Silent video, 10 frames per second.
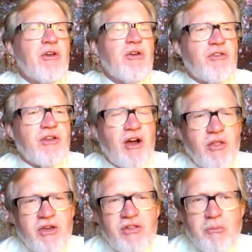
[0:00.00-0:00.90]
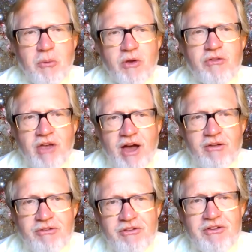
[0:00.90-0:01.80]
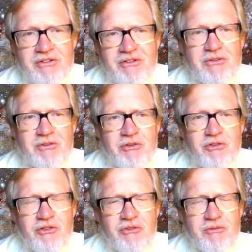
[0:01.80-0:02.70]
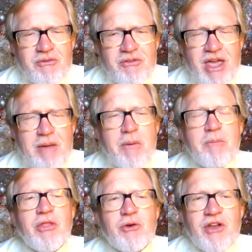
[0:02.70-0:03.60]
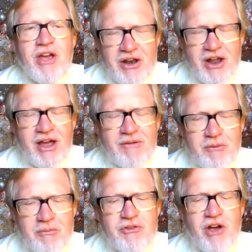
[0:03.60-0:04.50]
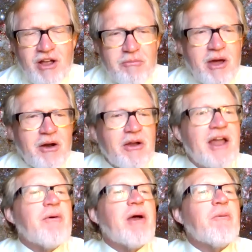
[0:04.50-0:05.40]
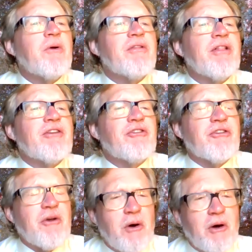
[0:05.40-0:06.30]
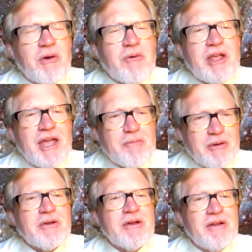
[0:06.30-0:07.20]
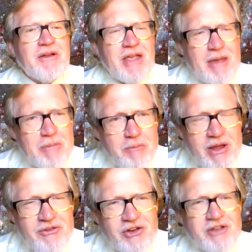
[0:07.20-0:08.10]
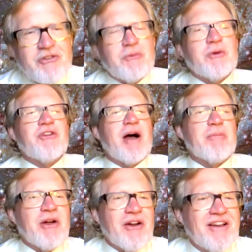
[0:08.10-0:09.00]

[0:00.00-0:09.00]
used to tell these to Boy Scouts and keep them in their tent at night from the giant spider. Anyway, well, let's go on. We want to keep it keep it PG, so we'll stop there.